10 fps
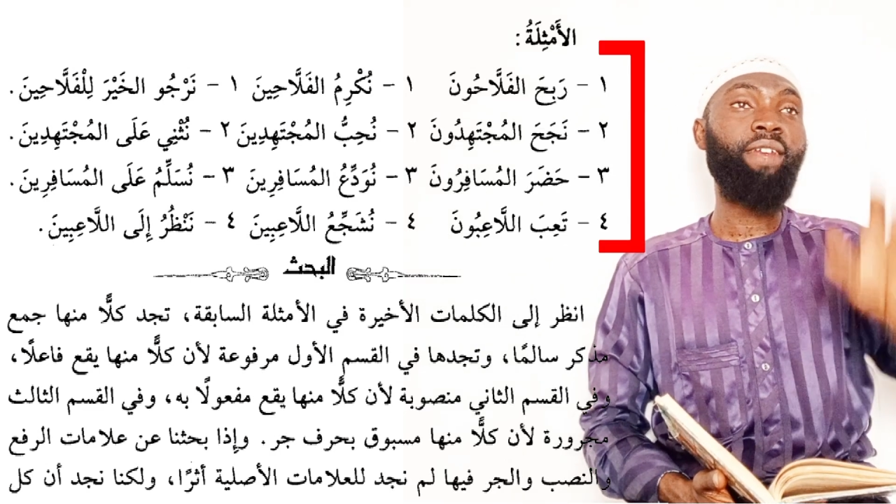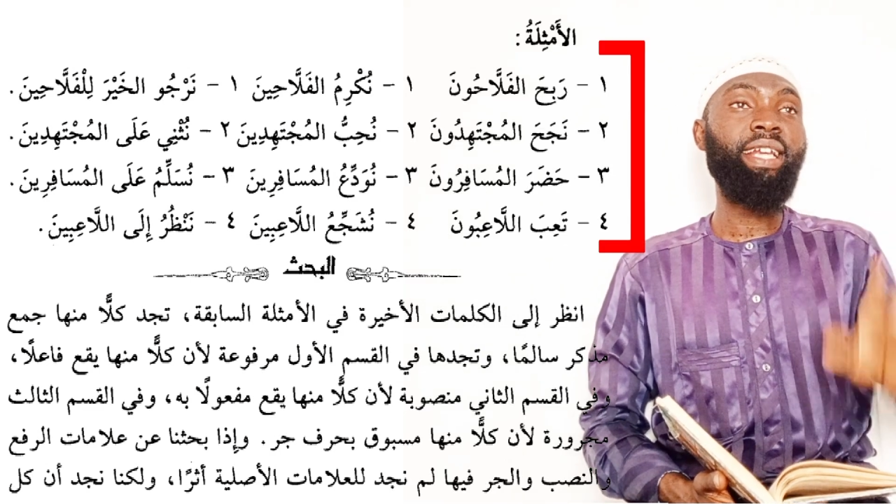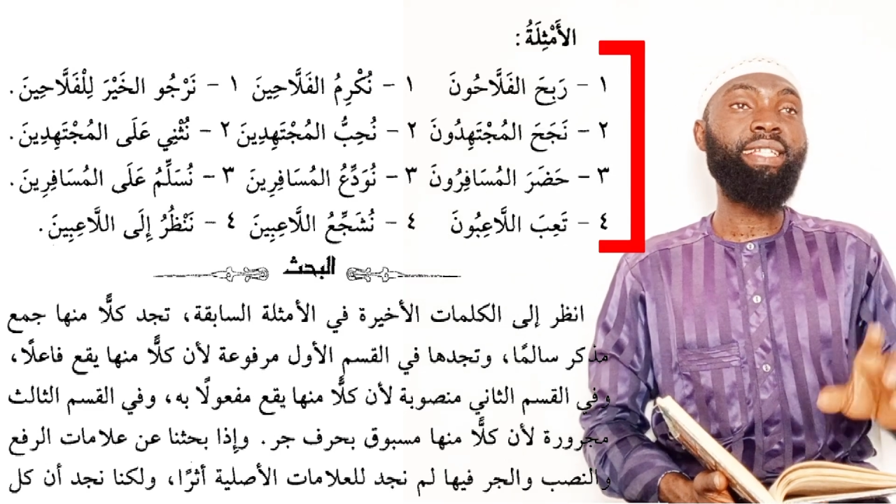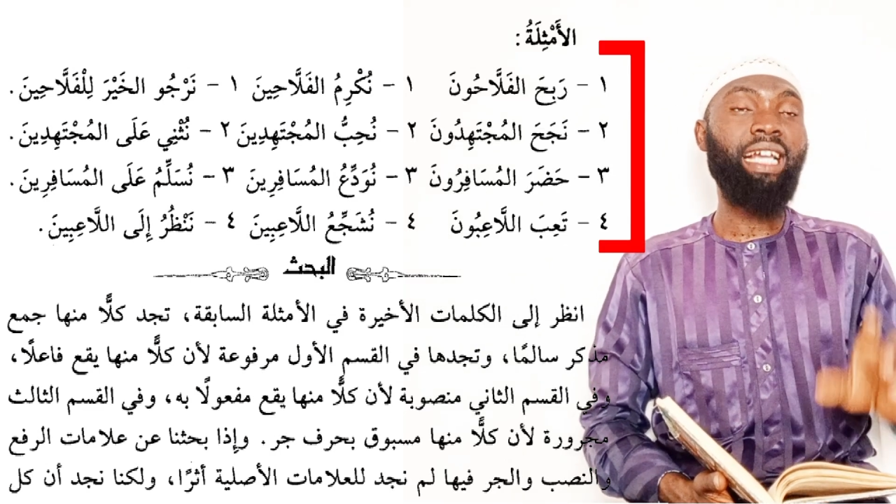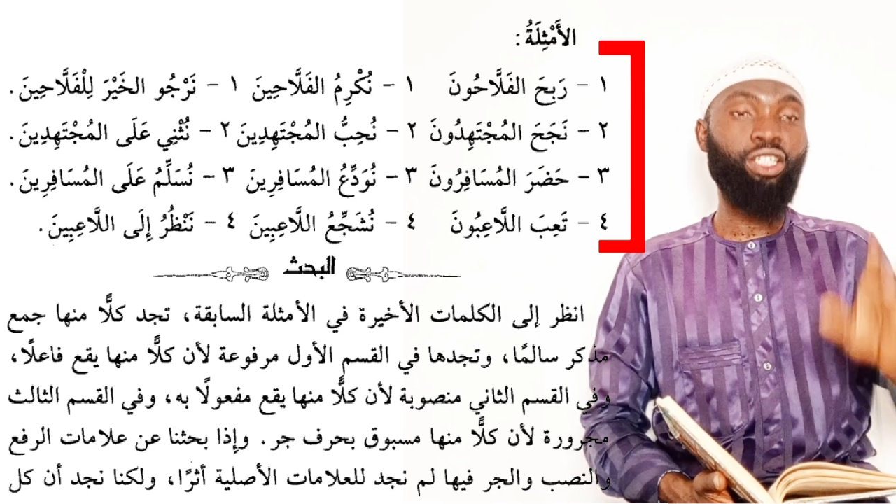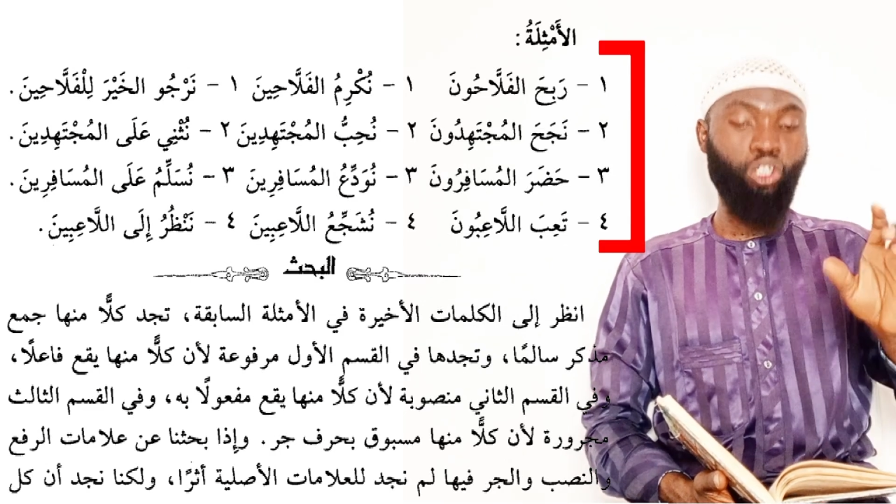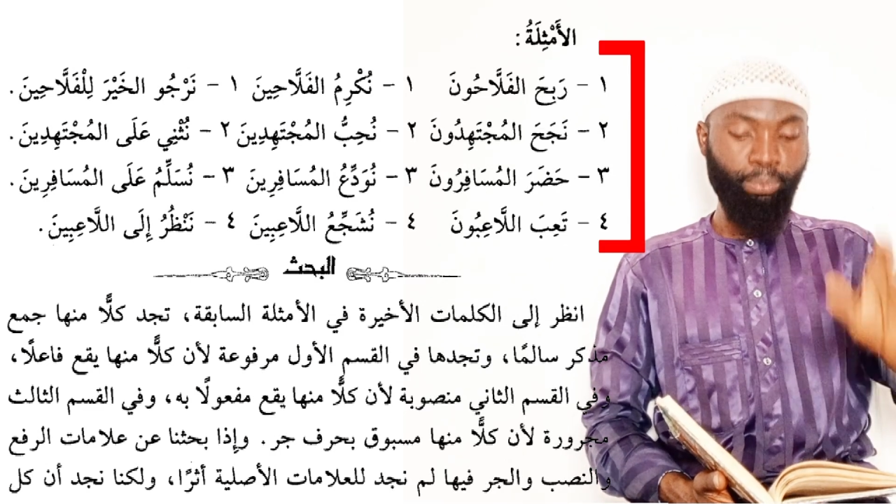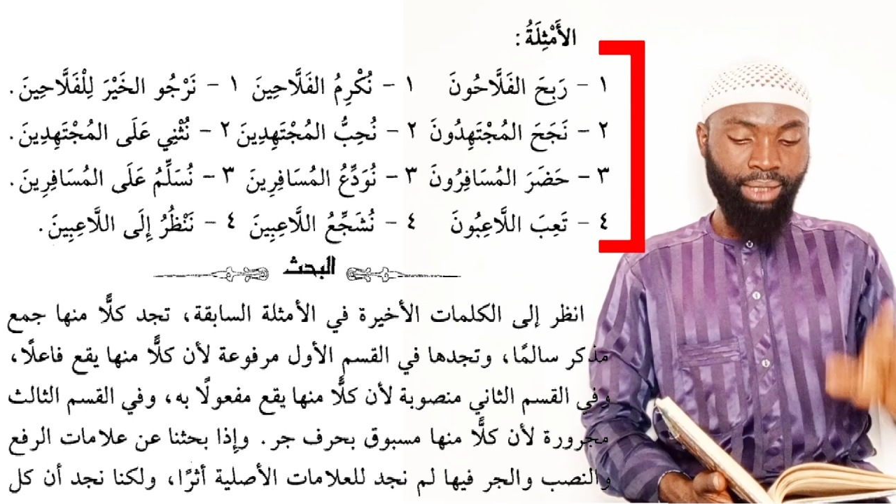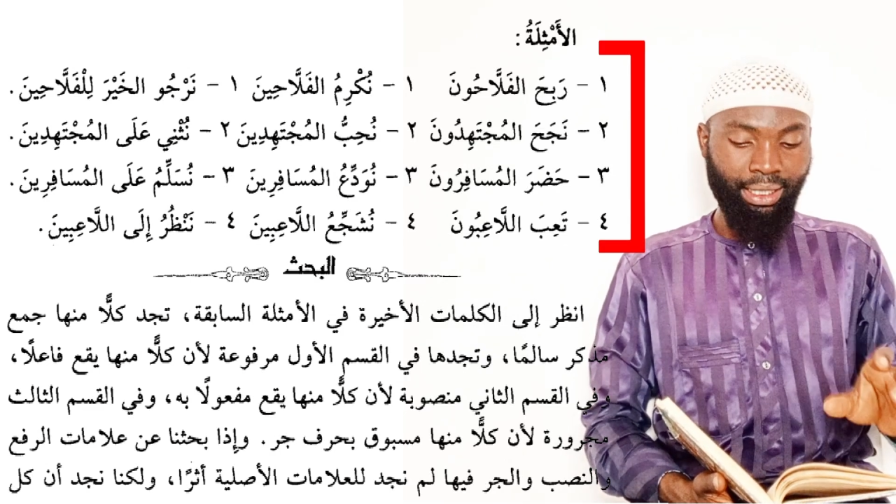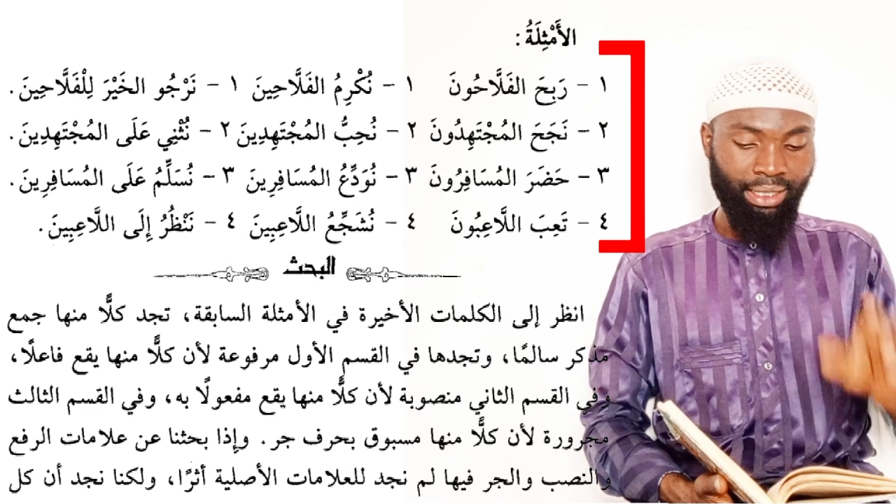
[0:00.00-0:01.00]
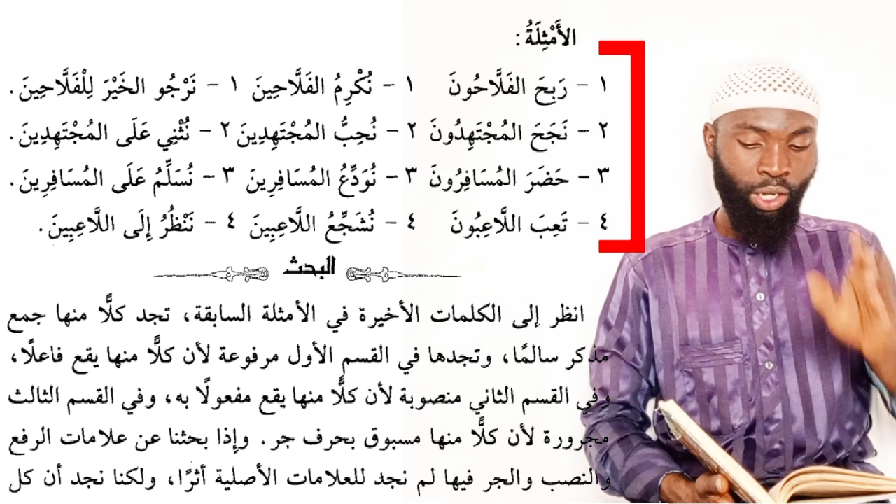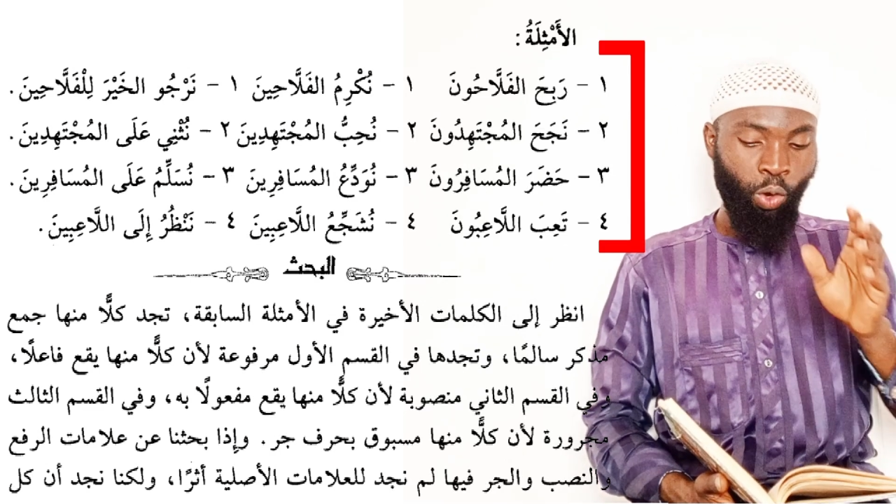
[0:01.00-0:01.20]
case as subject,